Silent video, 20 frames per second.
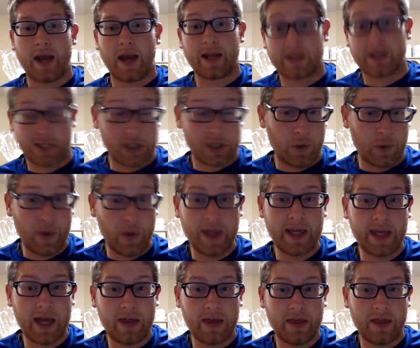it's just a
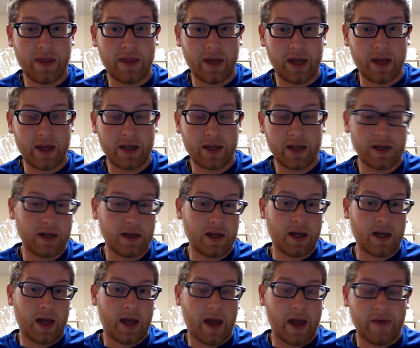weekend thing,
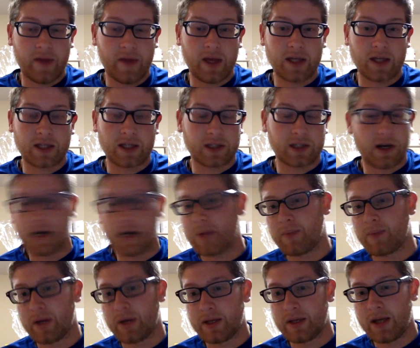and then starting
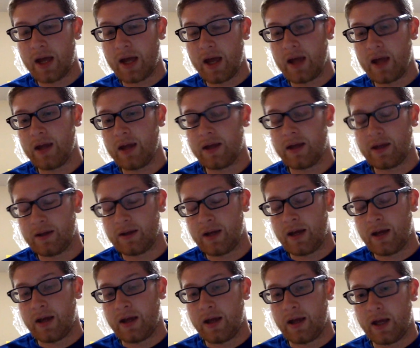Monday,
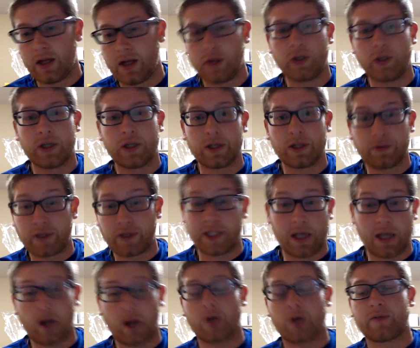it'll reset
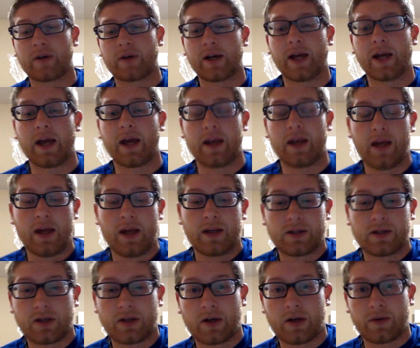all over again.
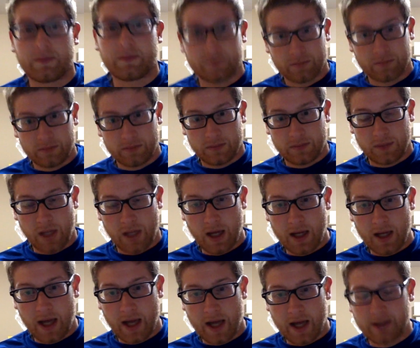So, yeah,
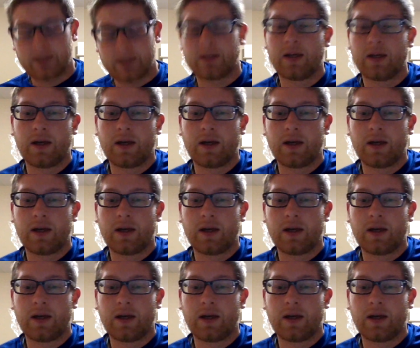guys,